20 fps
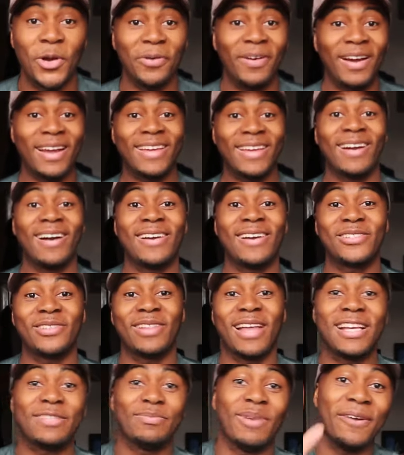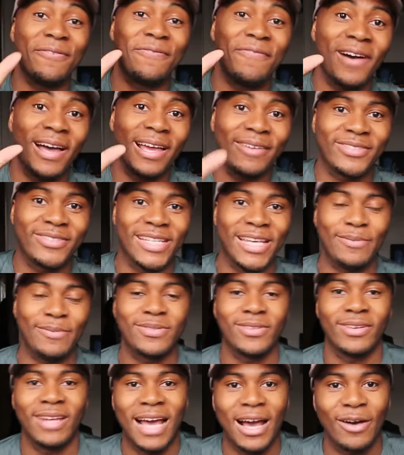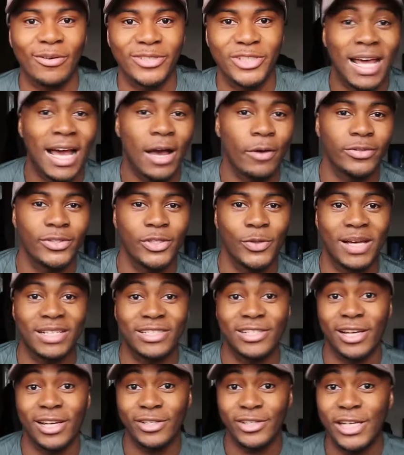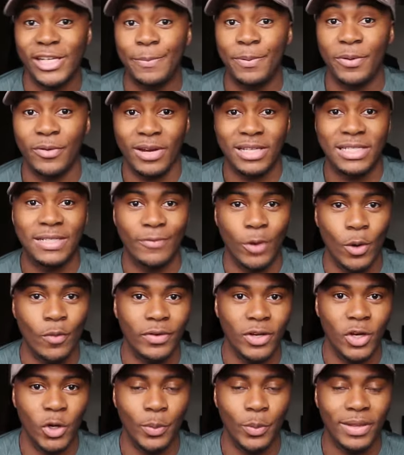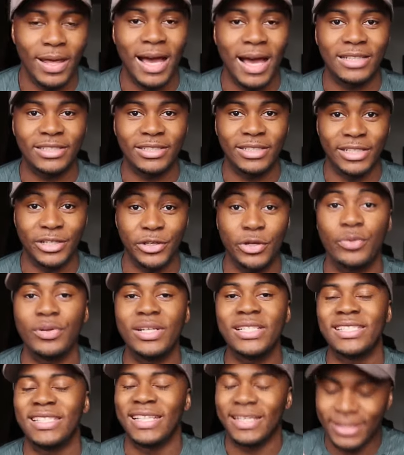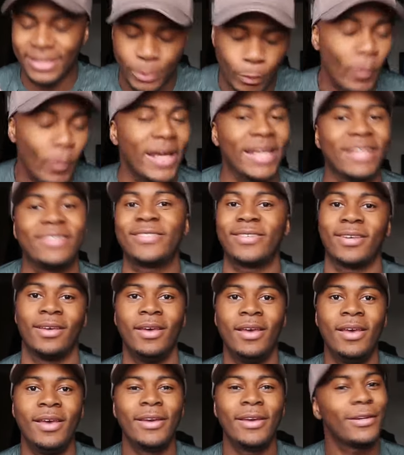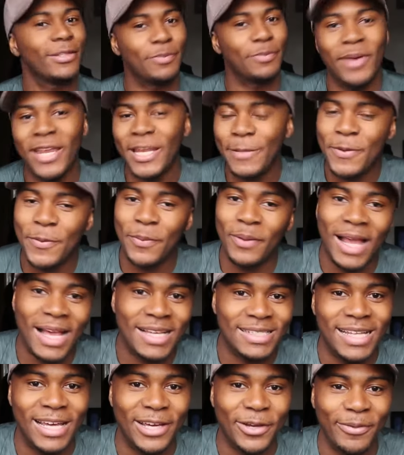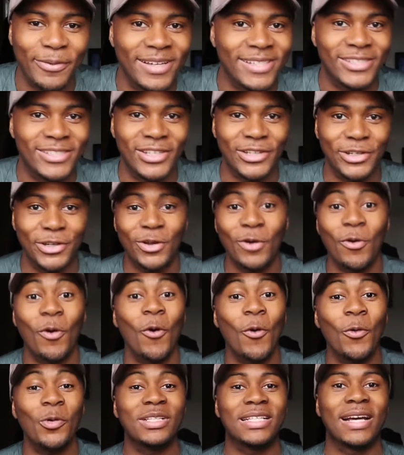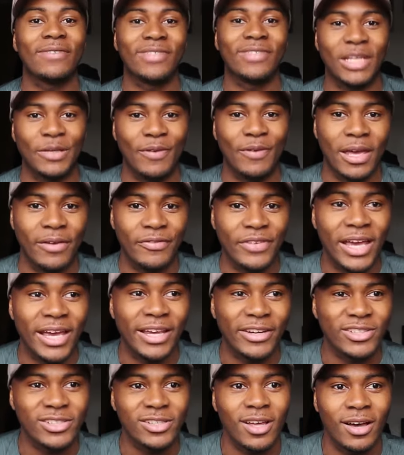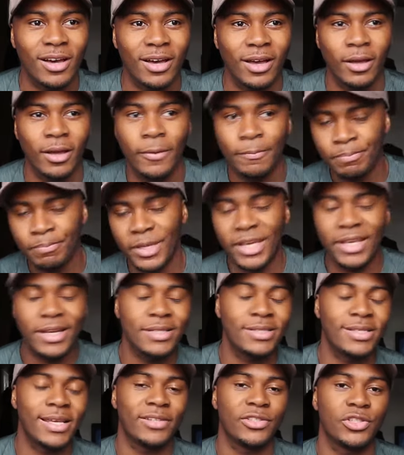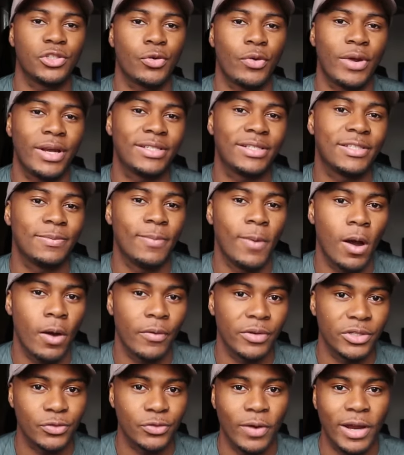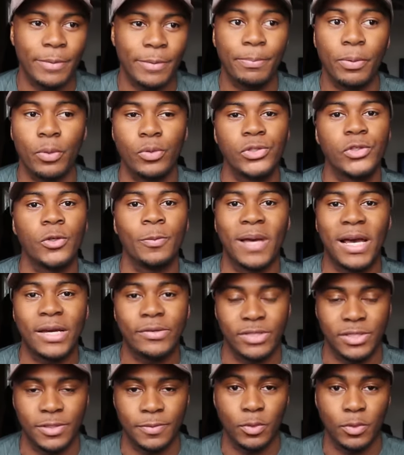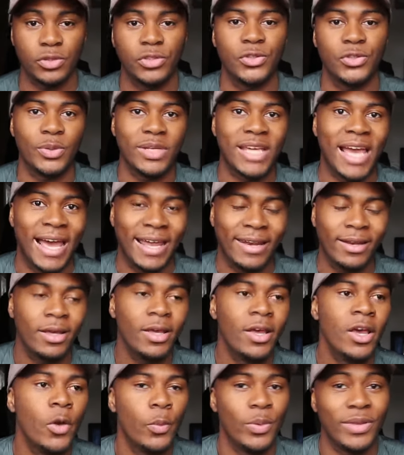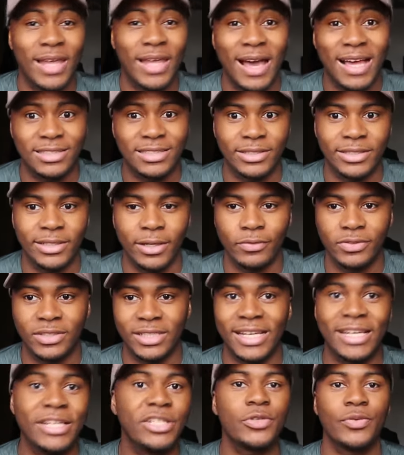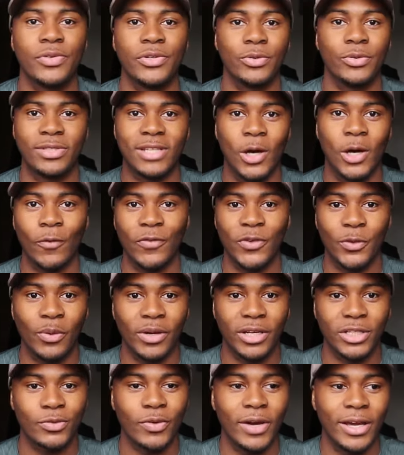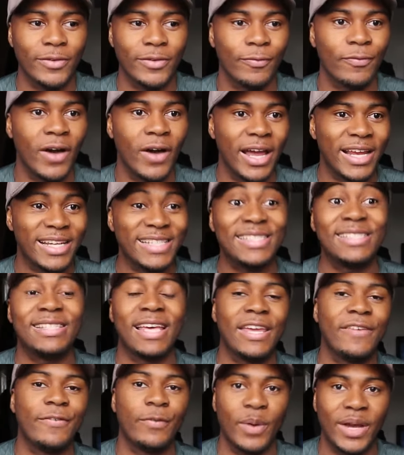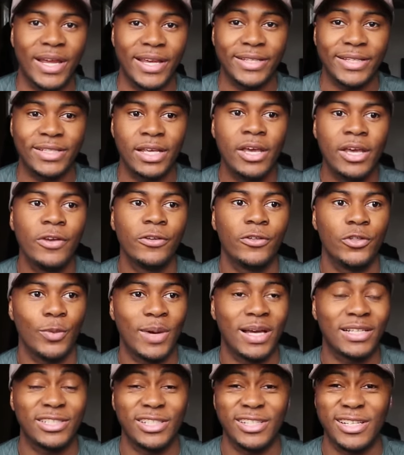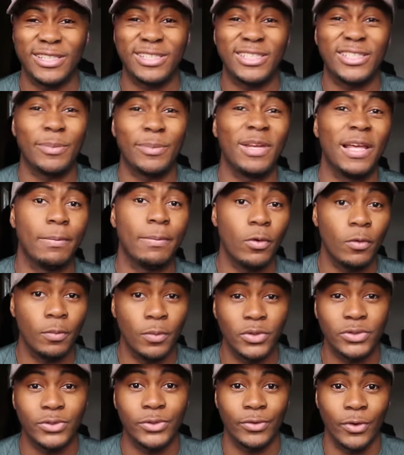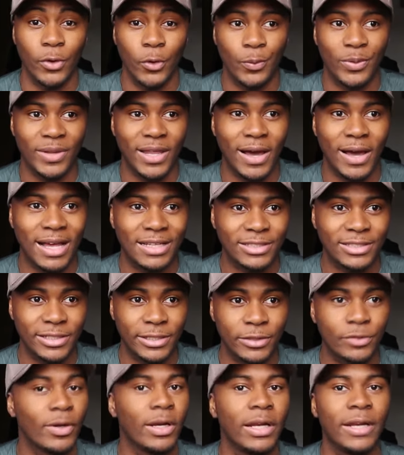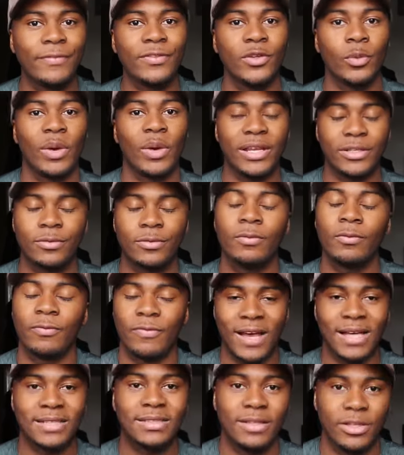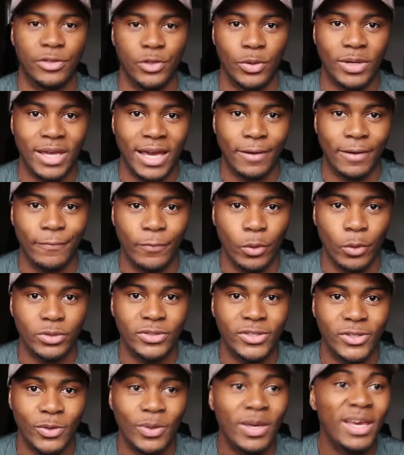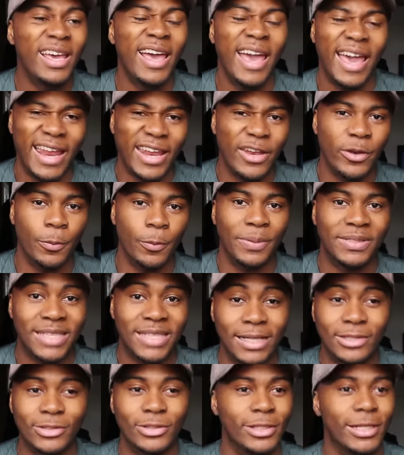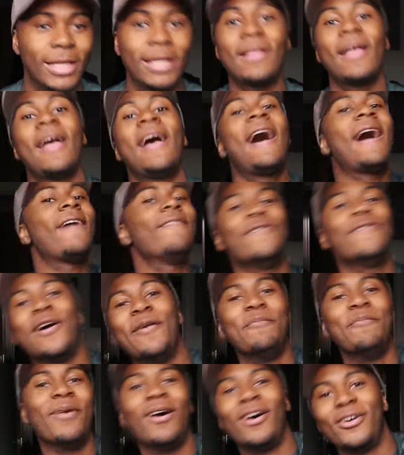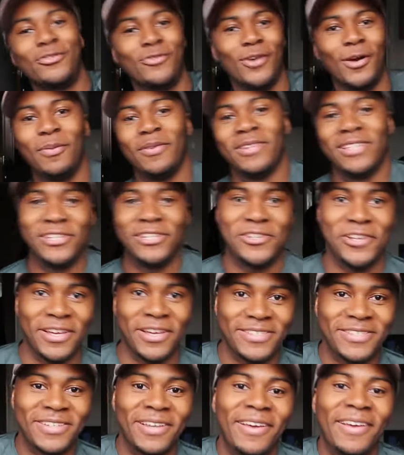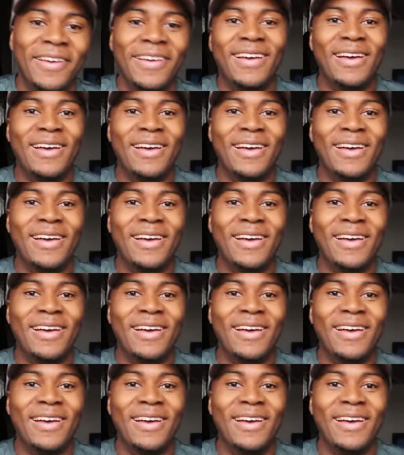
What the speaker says: All right, guys, so that is my five tips on how to actually achieve progressive overload without actually increasing the weight. Because many people ask that question. You don't always have to lift heavier. You just gotta, in a sense, train smarter and try and push your boundaries as much as you can without actually obviously injuring yourself. You wanna try and find safe ways to actually stimulate more muscle growth without actually trying to lift the weight faster than you can afford to and end up potentially having that bar drop on your chest.